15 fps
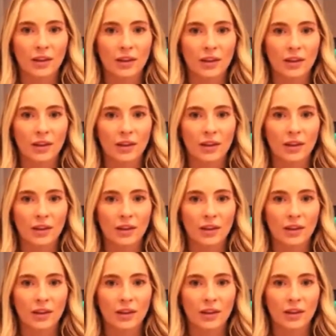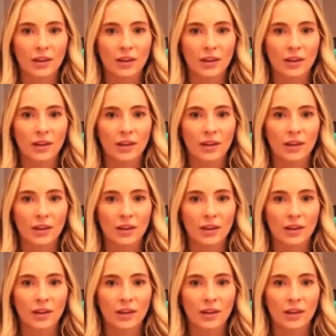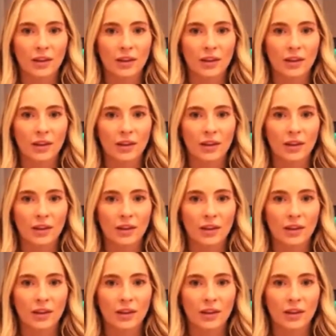[no speech]